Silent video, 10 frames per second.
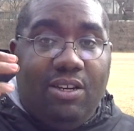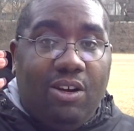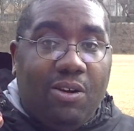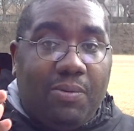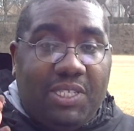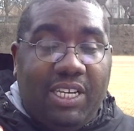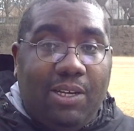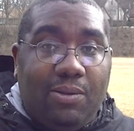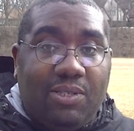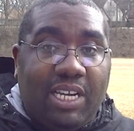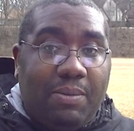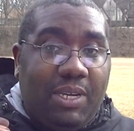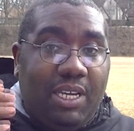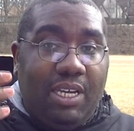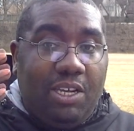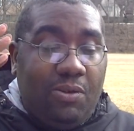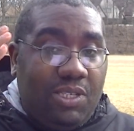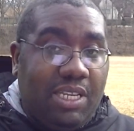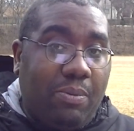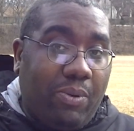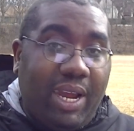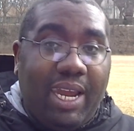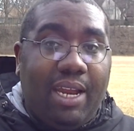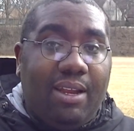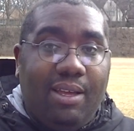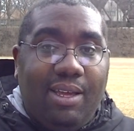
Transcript: nerve cells that could be used in the brain.